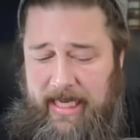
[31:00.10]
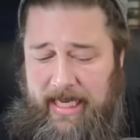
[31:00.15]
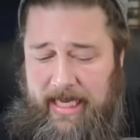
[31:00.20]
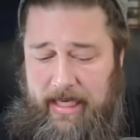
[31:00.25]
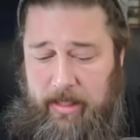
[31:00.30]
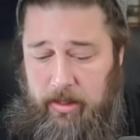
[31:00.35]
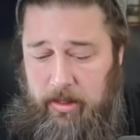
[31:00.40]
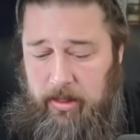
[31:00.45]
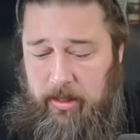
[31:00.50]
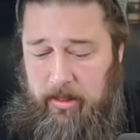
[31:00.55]
to
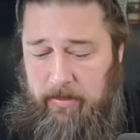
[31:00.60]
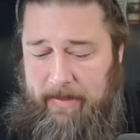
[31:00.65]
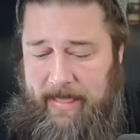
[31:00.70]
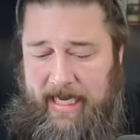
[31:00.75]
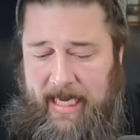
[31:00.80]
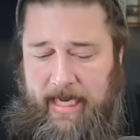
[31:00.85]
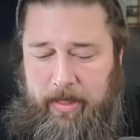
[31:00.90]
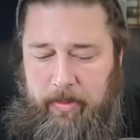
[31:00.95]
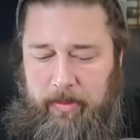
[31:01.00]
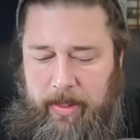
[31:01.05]
hit. Oh my
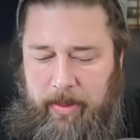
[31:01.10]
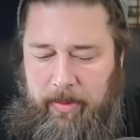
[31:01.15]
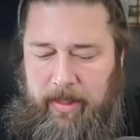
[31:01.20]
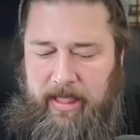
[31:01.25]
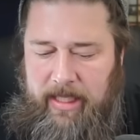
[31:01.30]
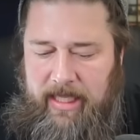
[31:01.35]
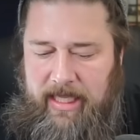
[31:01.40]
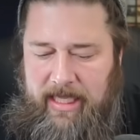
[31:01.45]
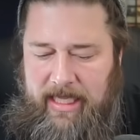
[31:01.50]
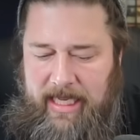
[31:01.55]
god, we
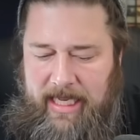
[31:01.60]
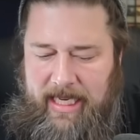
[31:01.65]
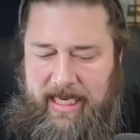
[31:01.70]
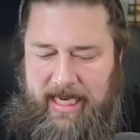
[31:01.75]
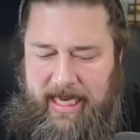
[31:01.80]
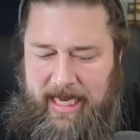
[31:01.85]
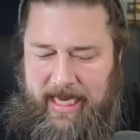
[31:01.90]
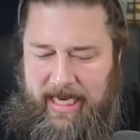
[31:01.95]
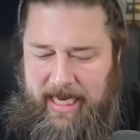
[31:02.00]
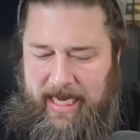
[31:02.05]
really need to hit
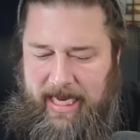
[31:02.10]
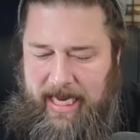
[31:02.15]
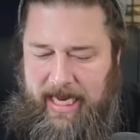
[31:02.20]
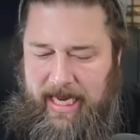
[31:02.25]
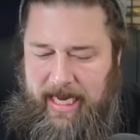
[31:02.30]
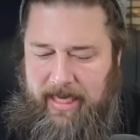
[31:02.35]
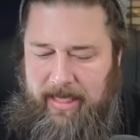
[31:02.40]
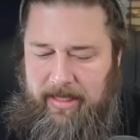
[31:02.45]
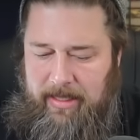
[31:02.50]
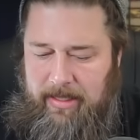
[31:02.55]

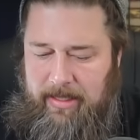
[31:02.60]
a